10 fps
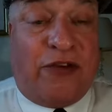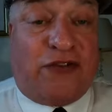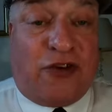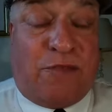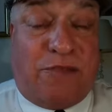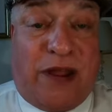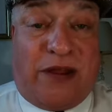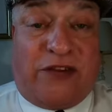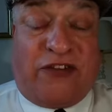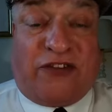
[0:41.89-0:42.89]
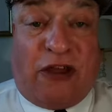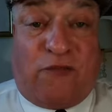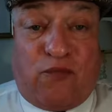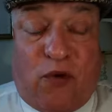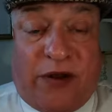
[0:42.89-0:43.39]
Tremendous
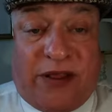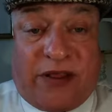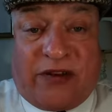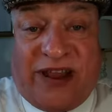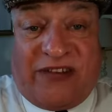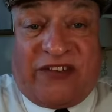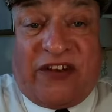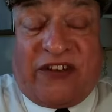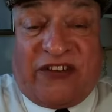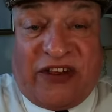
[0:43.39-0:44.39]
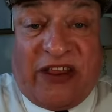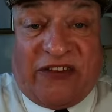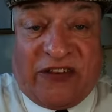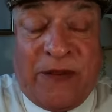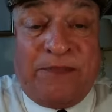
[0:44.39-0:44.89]
stuff. What a great
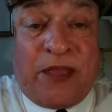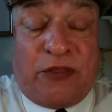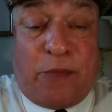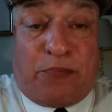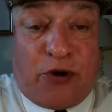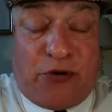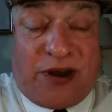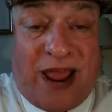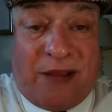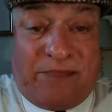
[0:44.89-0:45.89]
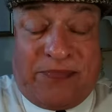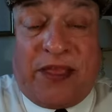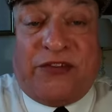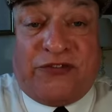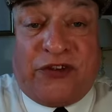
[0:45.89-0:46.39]
success. The program
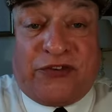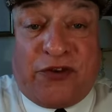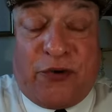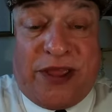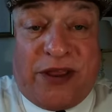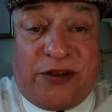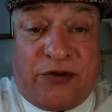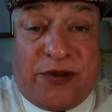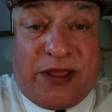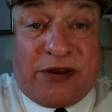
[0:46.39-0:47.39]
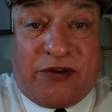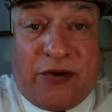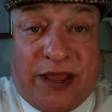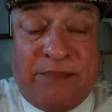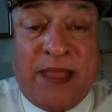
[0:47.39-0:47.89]
is just growing.
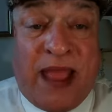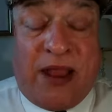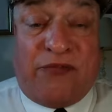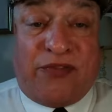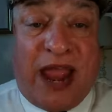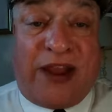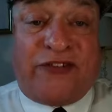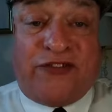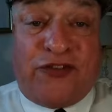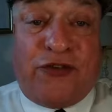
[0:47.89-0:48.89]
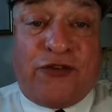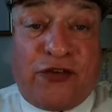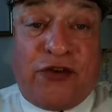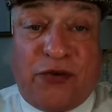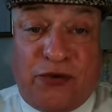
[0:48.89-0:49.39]
And that's due
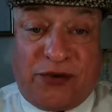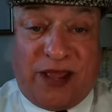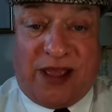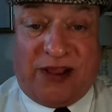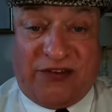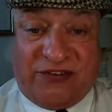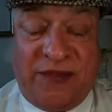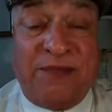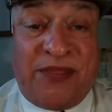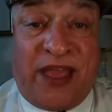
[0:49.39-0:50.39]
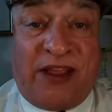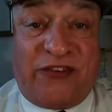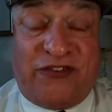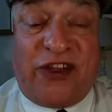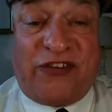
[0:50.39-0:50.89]
to you guys.
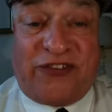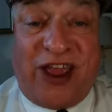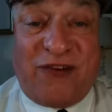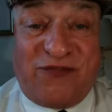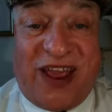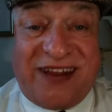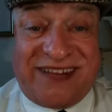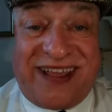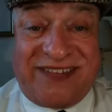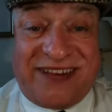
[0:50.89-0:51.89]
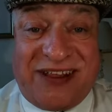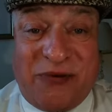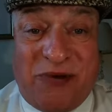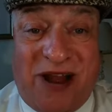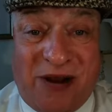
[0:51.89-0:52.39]
That's just how fantastic
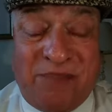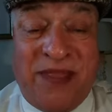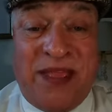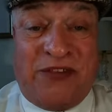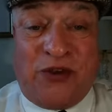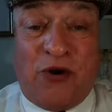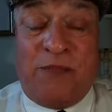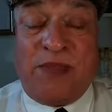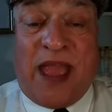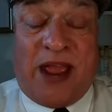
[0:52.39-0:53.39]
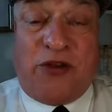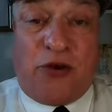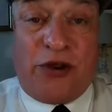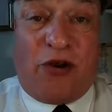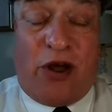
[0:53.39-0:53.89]
you are. So I
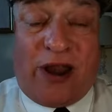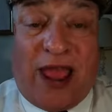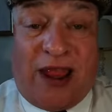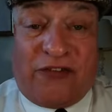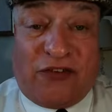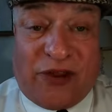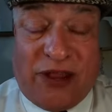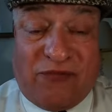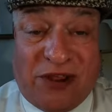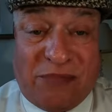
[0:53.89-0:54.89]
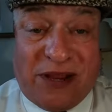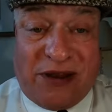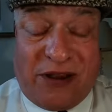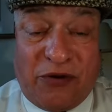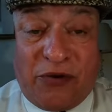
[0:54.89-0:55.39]
know you're all at your evening
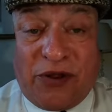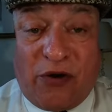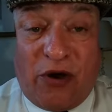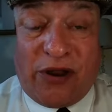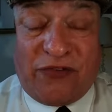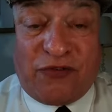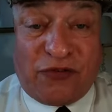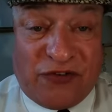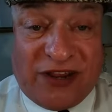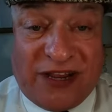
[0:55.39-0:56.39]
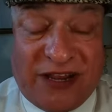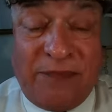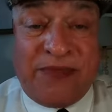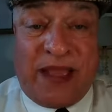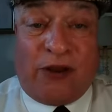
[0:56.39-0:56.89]
meal. I know you're all at your
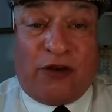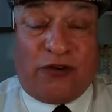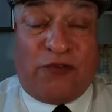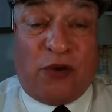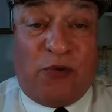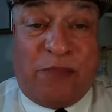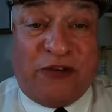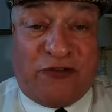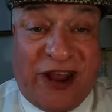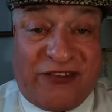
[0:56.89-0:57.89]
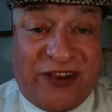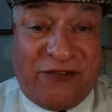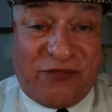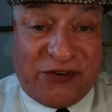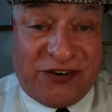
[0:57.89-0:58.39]
tea. A lot of you will be
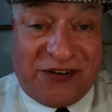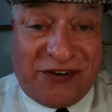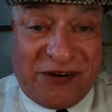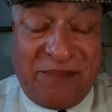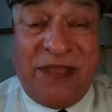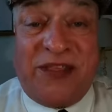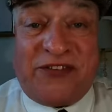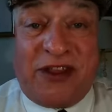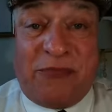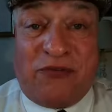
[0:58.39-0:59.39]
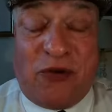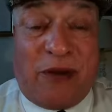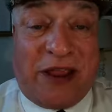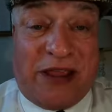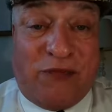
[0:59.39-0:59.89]
dressing for dinner. Some of you
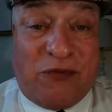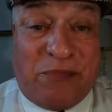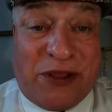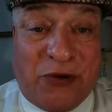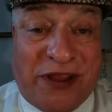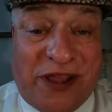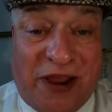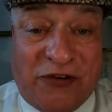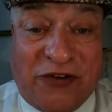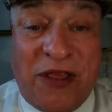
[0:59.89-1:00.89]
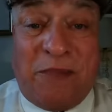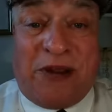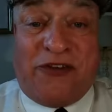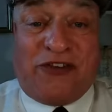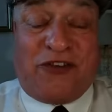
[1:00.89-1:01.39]
might even be going out,
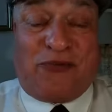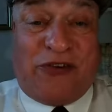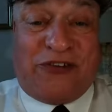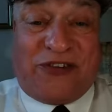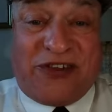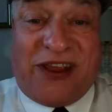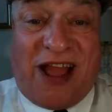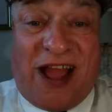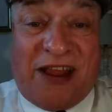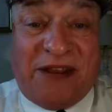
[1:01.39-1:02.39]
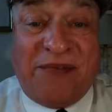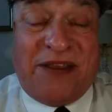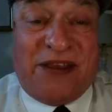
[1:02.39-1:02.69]
but I just wanted to say hi.